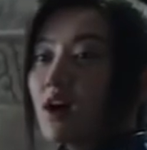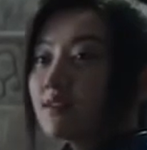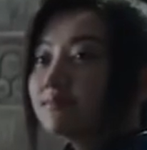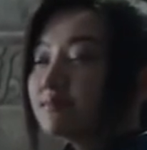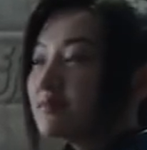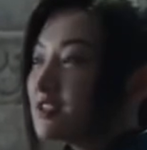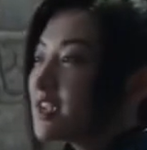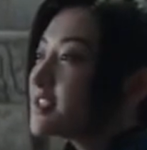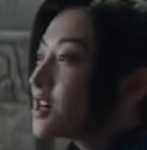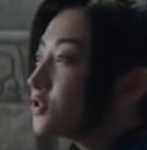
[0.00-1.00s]
and Matt
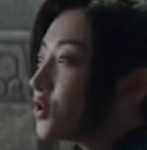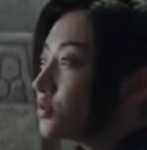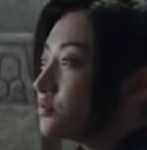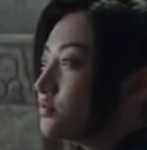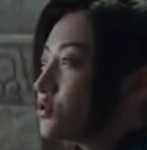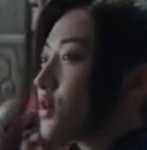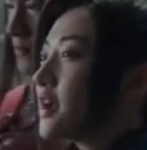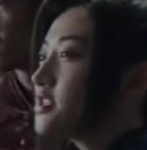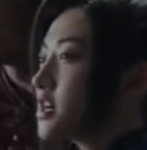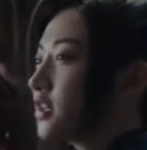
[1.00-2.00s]
Damon joins forces
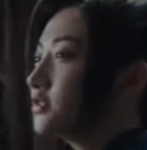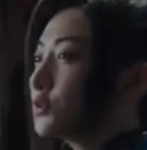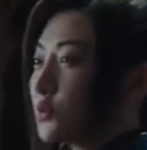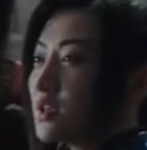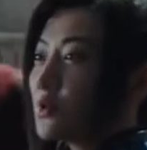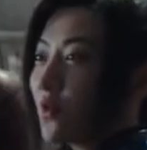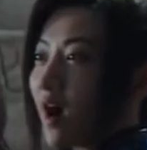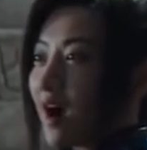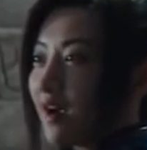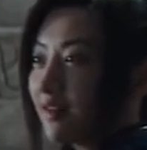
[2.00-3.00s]
with the Chinese to help them